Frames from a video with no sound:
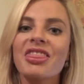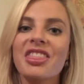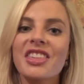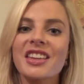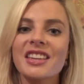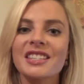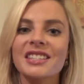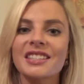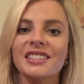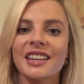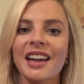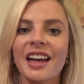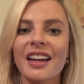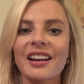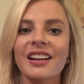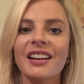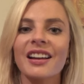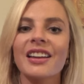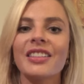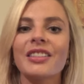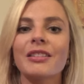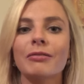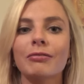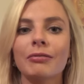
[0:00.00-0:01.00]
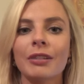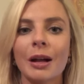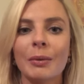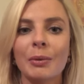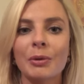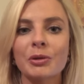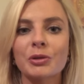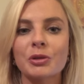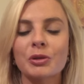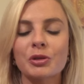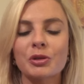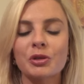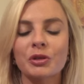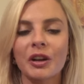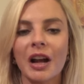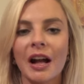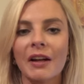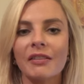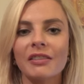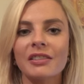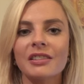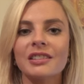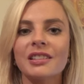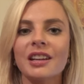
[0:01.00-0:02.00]
This Saturday, the Rebels will
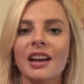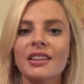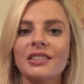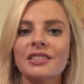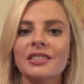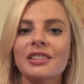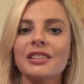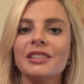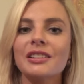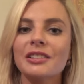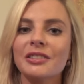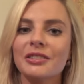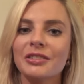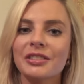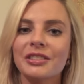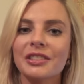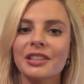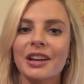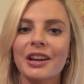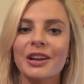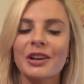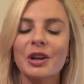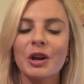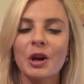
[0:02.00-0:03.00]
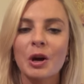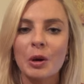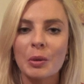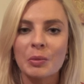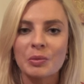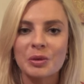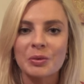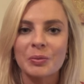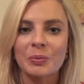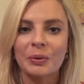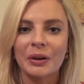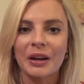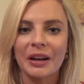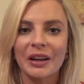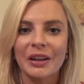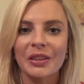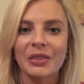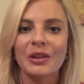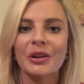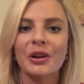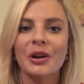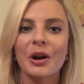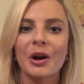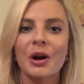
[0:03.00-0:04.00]
travel to Tuscaloosa in hopes of
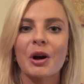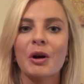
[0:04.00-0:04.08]
breaking their